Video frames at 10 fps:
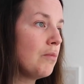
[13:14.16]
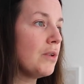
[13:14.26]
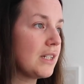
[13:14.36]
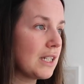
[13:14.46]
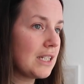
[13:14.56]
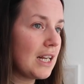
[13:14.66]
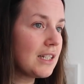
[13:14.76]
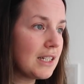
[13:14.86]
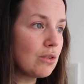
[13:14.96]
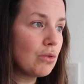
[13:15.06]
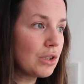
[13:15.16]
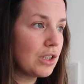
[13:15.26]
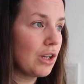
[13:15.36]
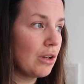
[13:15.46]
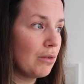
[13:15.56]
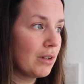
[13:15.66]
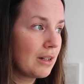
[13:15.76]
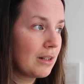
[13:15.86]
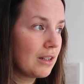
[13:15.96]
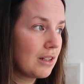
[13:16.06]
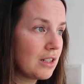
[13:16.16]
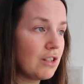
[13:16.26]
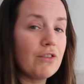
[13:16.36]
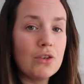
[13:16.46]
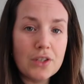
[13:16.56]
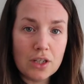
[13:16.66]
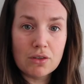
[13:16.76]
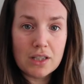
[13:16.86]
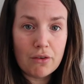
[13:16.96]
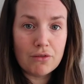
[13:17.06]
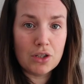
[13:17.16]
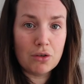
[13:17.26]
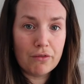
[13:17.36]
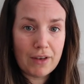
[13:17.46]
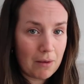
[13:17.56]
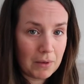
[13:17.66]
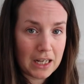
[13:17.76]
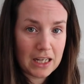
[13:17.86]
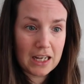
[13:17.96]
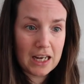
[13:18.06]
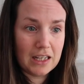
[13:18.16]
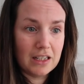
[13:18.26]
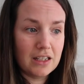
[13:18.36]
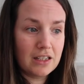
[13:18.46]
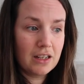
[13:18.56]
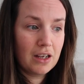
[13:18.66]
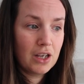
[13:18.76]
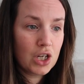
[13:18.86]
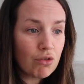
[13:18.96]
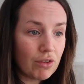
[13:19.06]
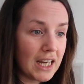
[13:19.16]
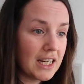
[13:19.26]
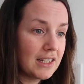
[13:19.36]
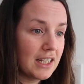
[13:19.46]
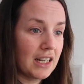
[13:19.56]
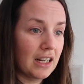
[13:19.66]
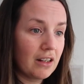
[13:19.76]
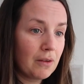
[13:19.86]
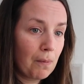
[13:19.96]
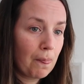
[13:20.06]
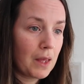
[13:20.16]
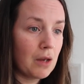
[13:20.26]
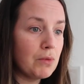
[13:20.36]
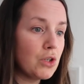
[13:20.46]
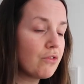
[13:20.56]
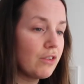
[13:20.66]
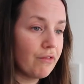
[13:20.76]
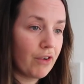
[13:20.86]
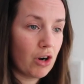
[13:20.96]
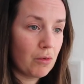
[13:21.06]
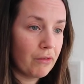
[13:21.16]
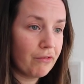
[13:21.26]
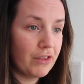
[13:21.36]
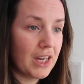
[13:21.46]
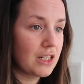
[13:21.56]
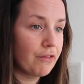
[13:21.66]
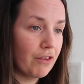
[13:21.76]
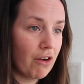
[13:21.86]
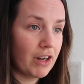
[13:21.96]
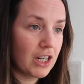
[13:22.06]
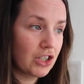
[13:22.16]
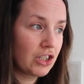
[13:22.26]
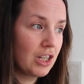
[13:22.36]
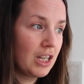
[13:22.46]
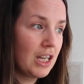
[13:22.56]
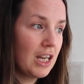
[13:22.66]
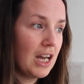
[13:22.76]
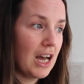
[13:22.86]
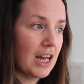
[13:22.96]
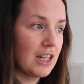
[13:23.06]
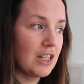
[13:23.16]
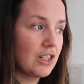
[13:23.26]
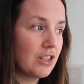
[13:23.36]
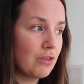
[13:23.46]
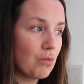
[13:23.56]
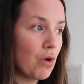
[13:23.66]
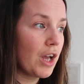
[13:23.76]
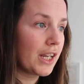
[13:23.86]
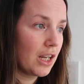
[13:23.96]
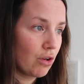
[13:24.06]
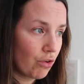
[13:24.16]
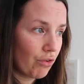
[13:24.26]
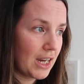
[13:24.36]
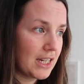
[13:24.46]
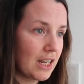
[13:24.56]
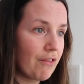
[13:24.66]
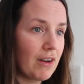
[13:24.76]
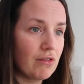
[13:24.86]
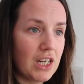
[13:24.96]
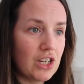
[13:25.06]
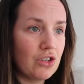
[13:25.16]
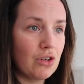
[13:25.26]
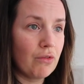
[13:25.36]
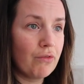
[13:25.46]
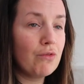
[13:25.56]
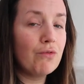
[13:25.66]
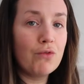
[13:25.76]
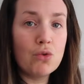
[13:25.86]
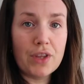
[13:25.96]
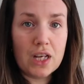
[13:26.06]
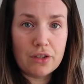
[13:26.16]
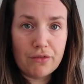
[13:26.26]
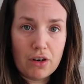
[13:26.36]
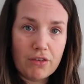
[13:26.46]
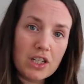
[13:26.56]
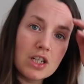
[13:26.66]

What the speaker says: But success is also devoting yourself to your family and creating a beautiful environment for that to flourish, and working on creating a foundation for that to flourish.